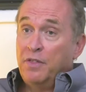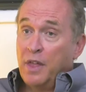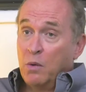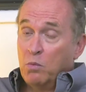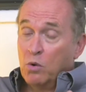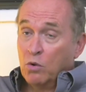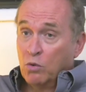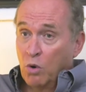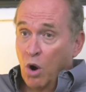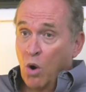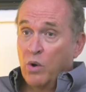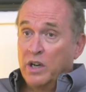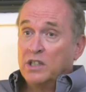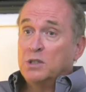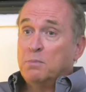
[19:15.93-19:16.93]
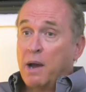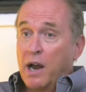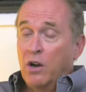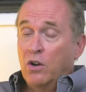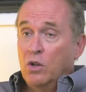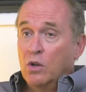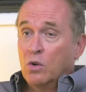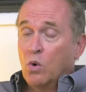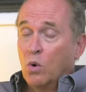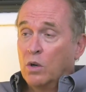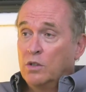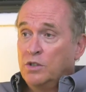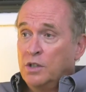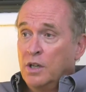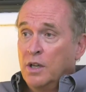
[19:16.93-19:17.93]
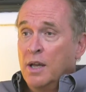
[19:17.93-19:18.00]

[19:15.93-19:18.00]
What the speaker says: that will grow and inspire unicorns,